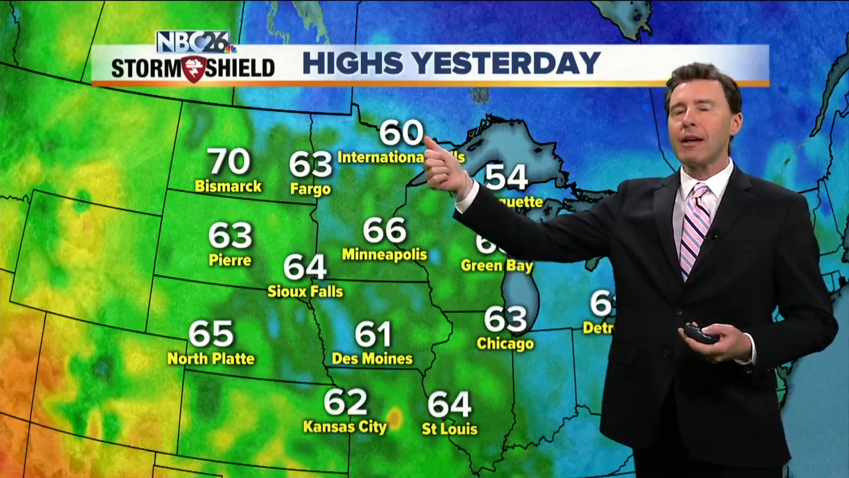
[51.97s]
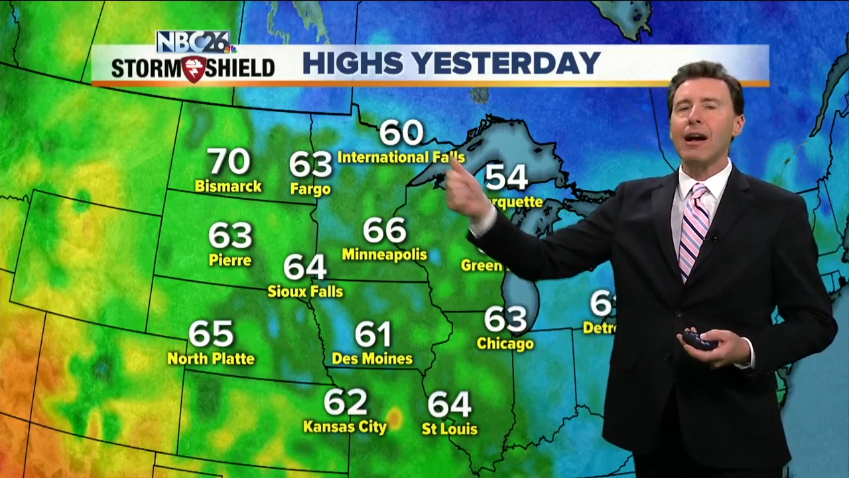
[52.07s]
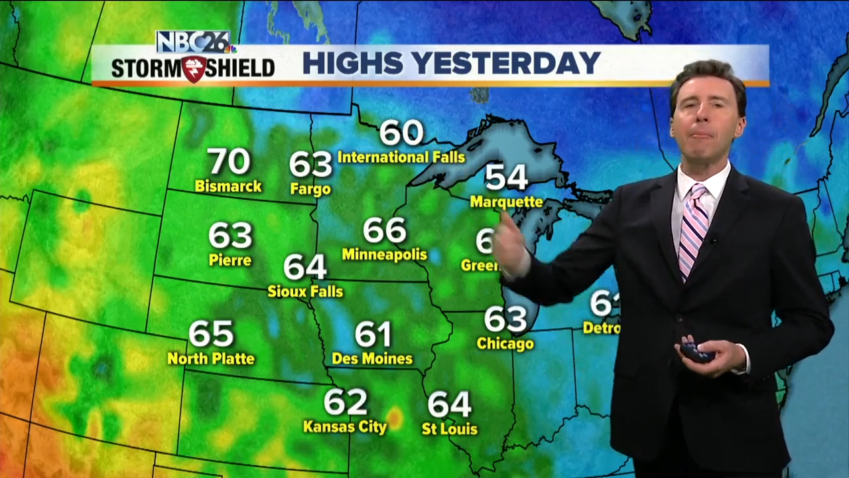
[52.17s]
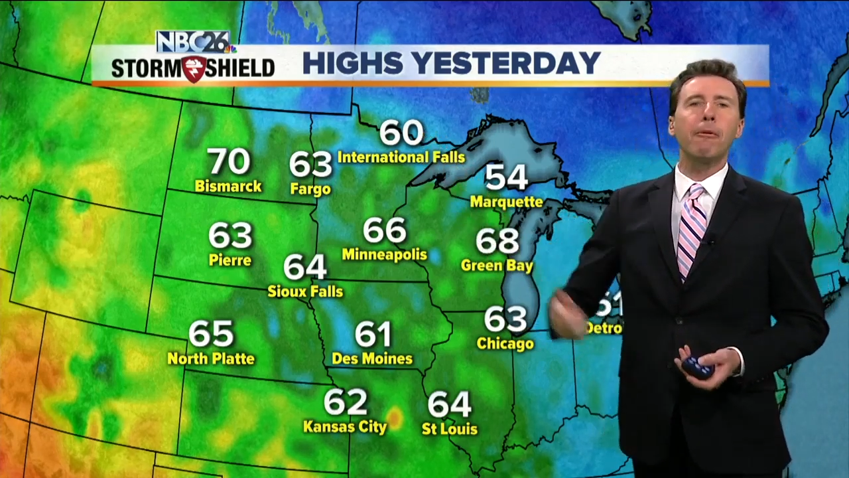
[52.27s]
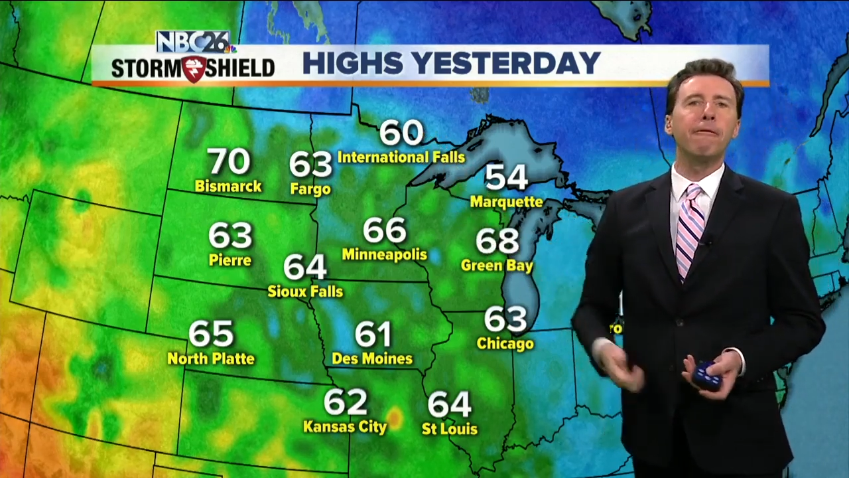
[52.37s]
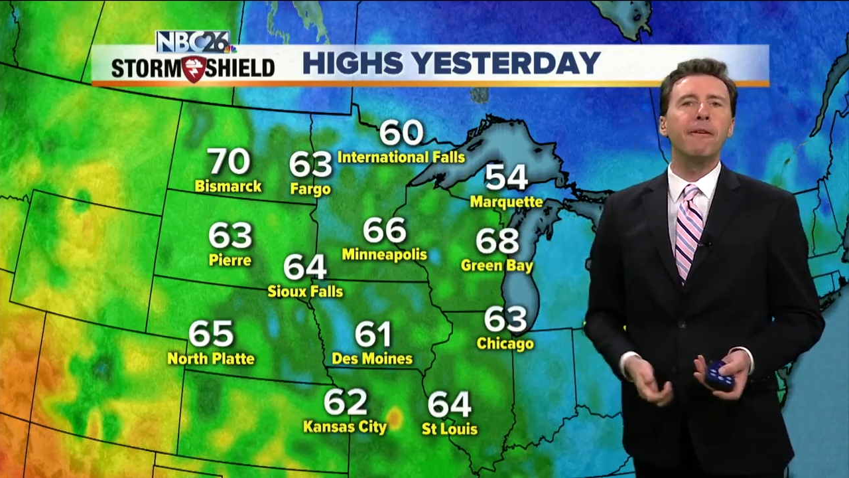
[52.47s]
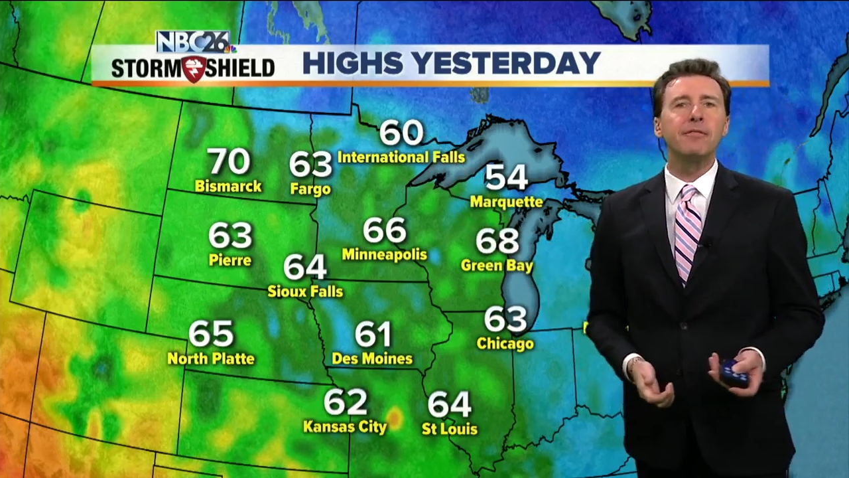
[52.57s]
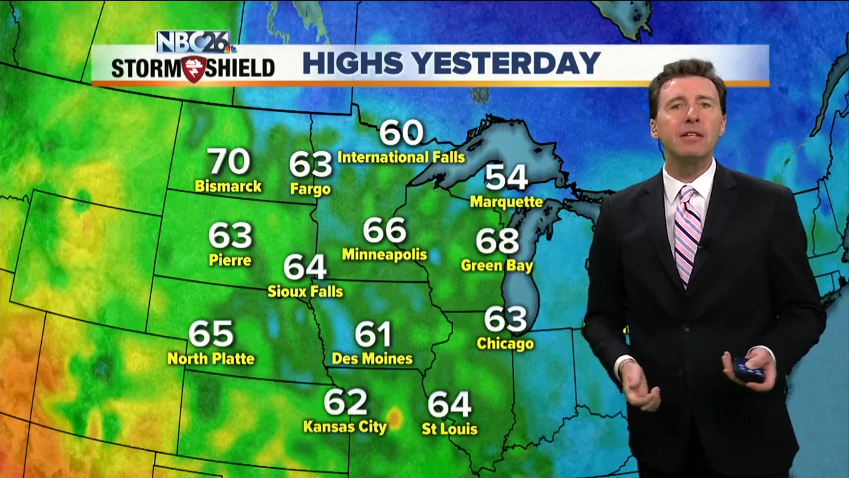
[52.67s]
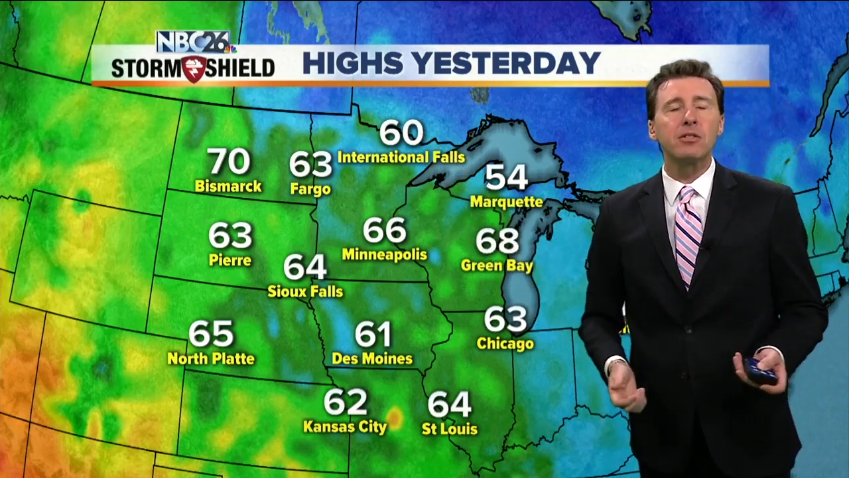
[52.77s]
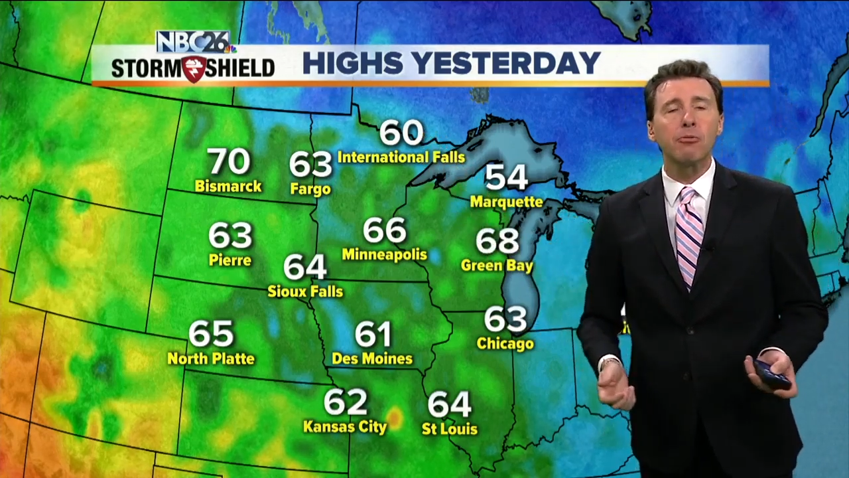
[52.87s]
like upper
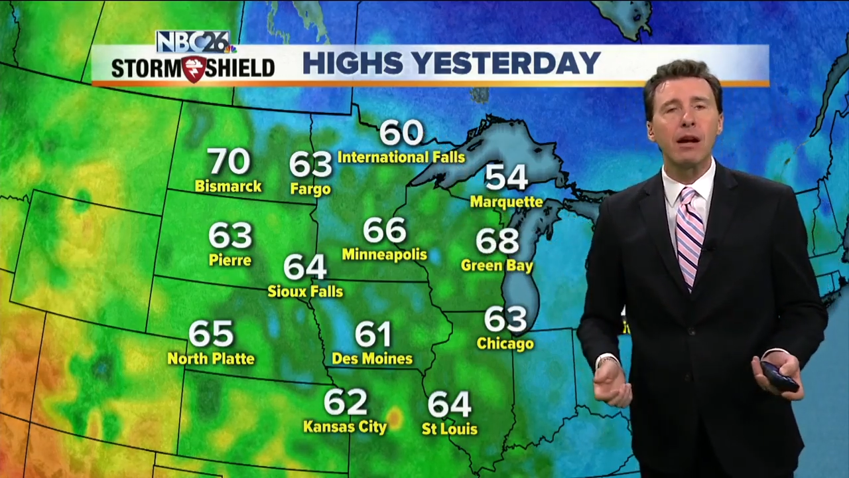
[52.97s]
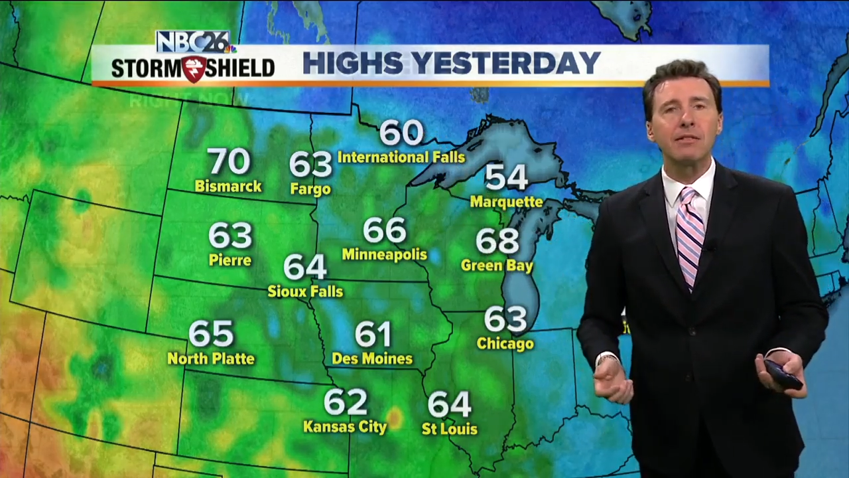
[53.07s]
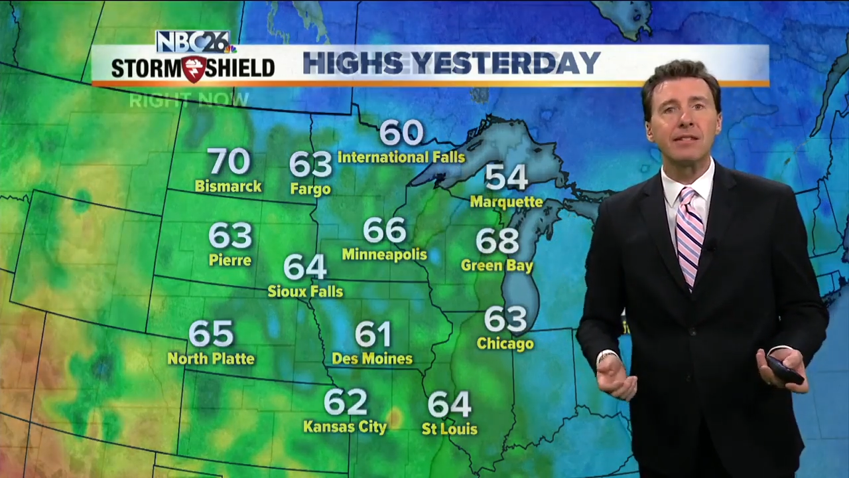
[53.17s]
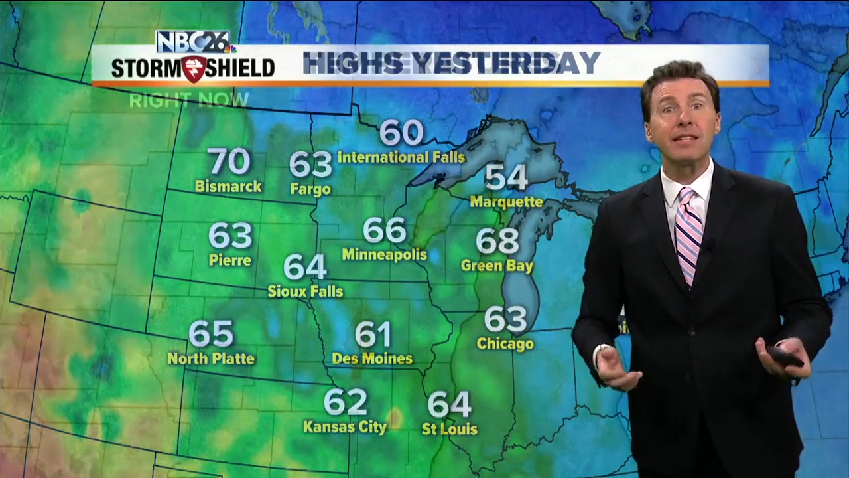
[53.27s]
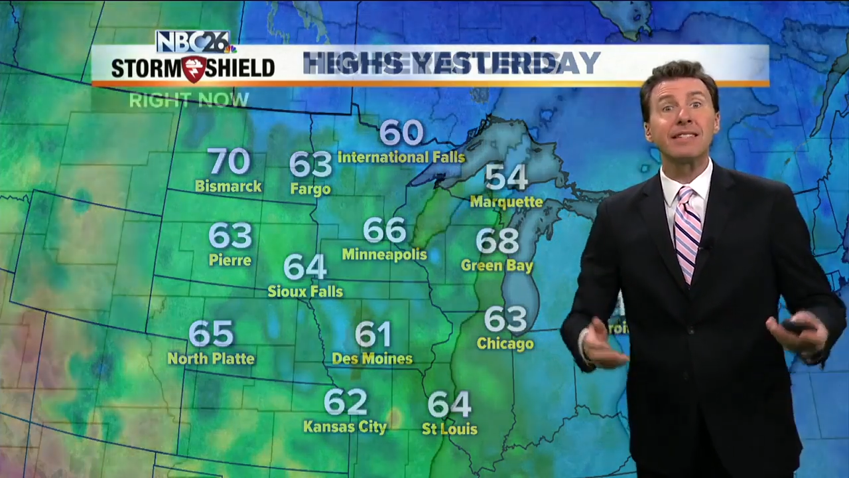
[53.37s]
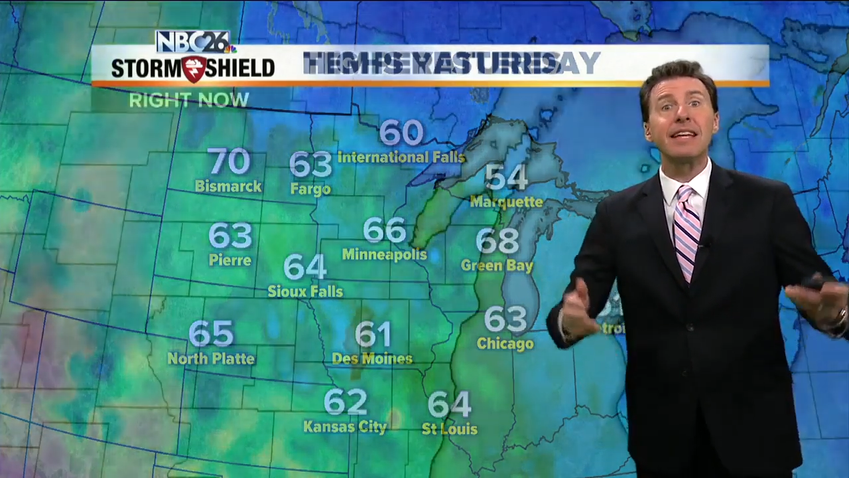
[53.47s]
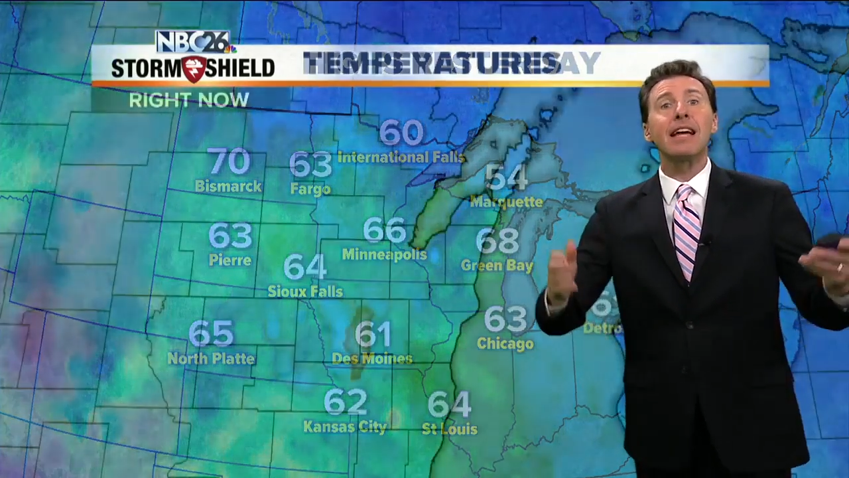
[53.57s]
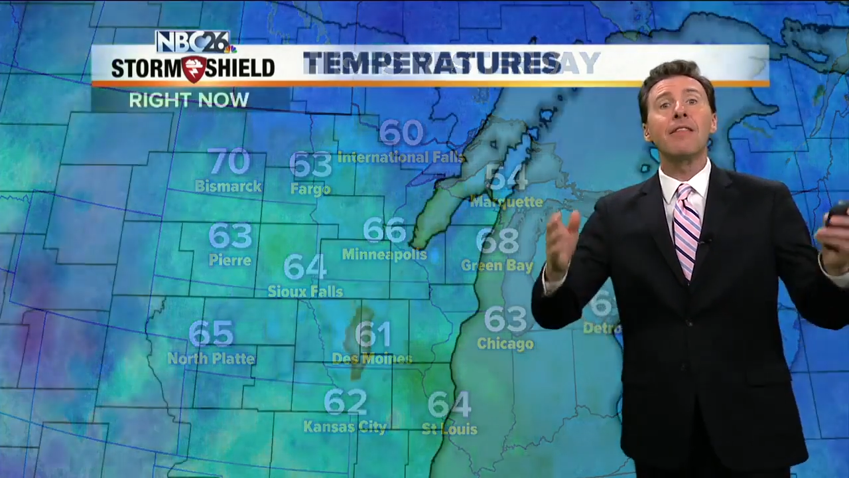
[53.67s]
fifties to around sixty,